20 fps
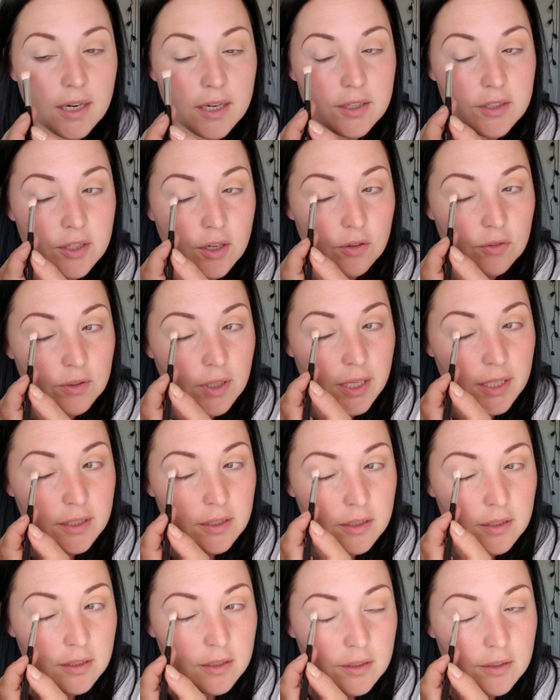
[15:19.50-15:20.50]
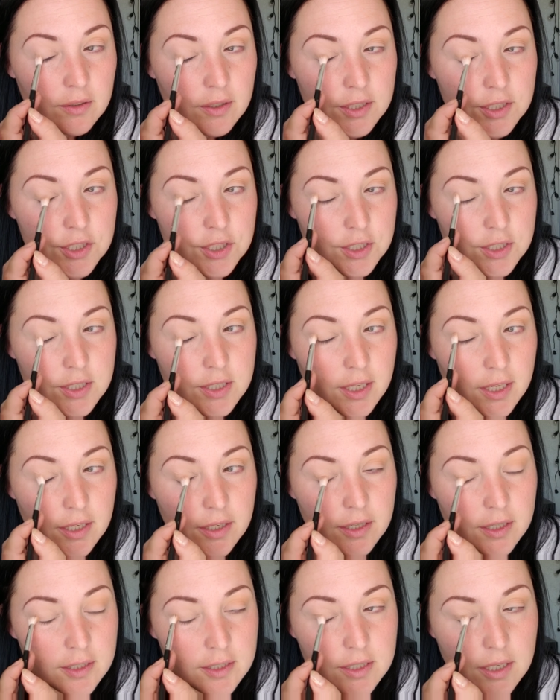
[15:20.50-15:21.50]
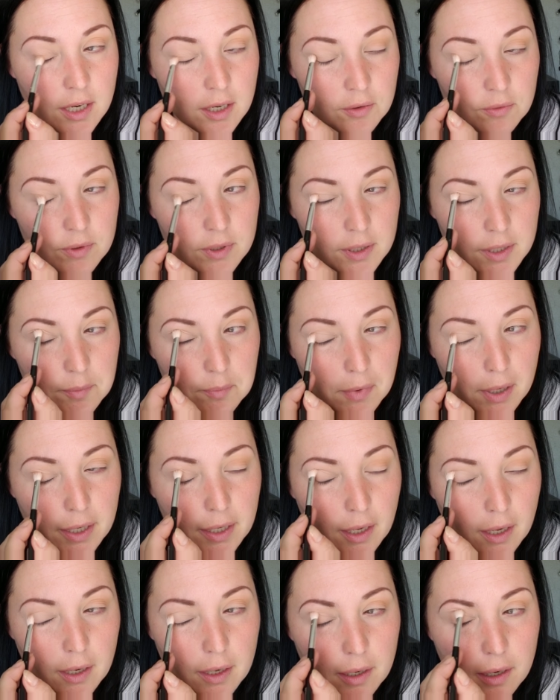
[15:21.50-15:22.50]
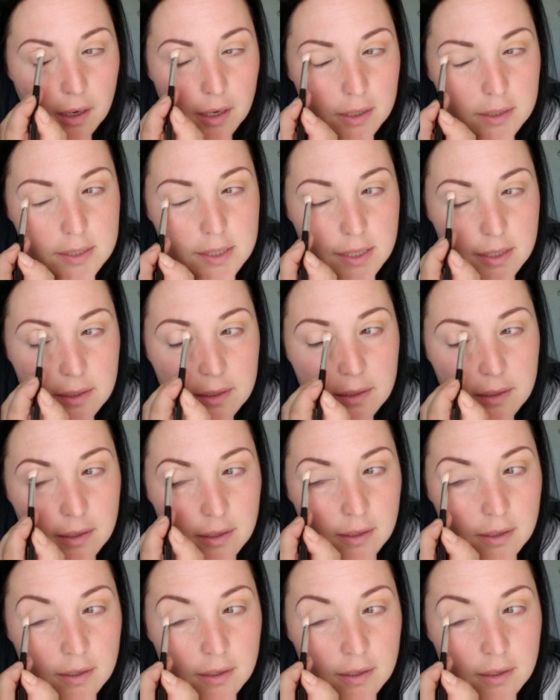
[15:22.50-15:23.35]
I don't like her. It's just that it's not really my kind of content.